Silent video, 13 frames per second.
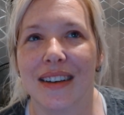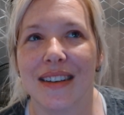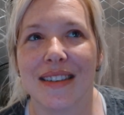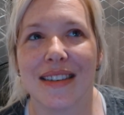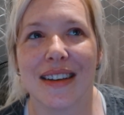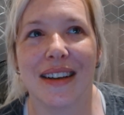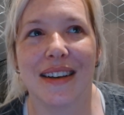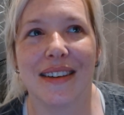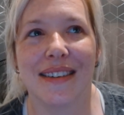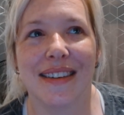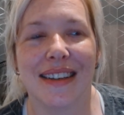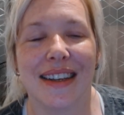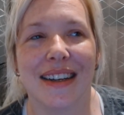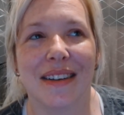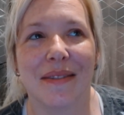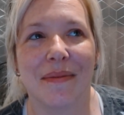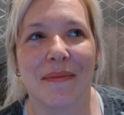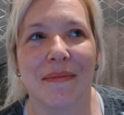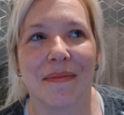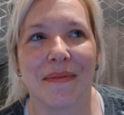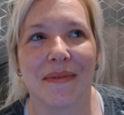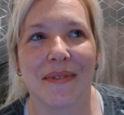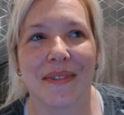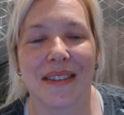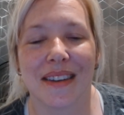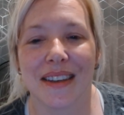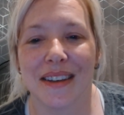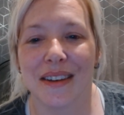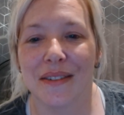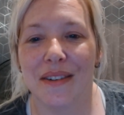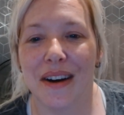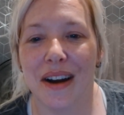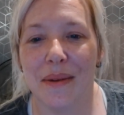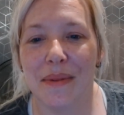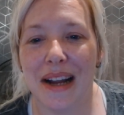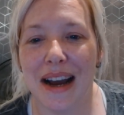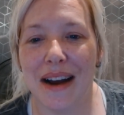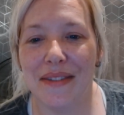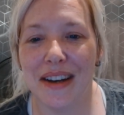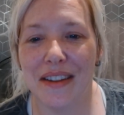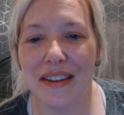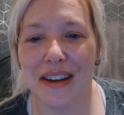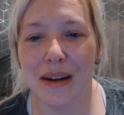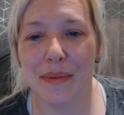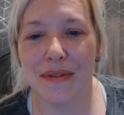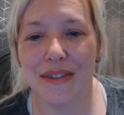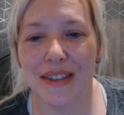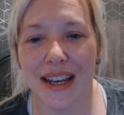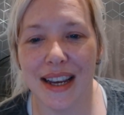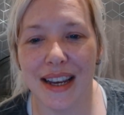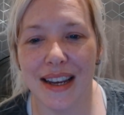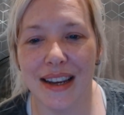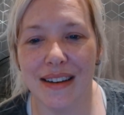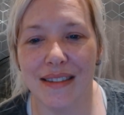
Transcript: So yeah, right, I'm going to have another cup of tea,